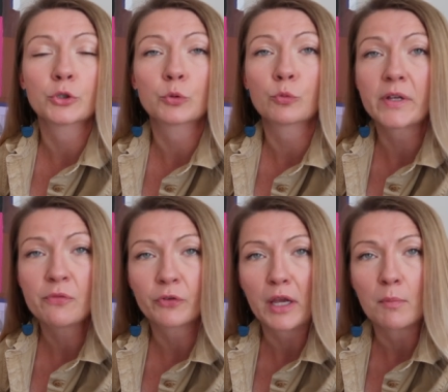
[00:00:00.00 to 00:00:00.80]

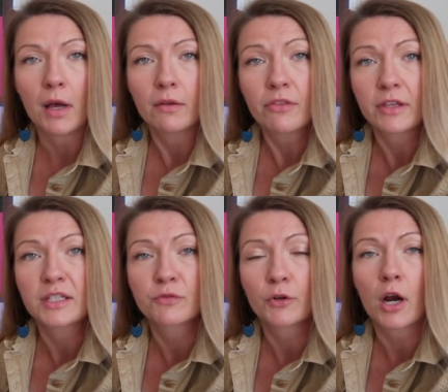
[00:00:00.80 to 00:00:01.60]
reframe
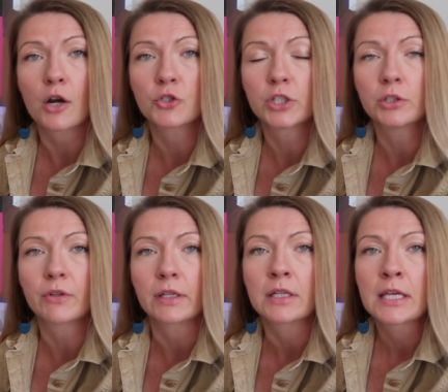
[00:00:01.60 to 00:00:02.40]
things for our children.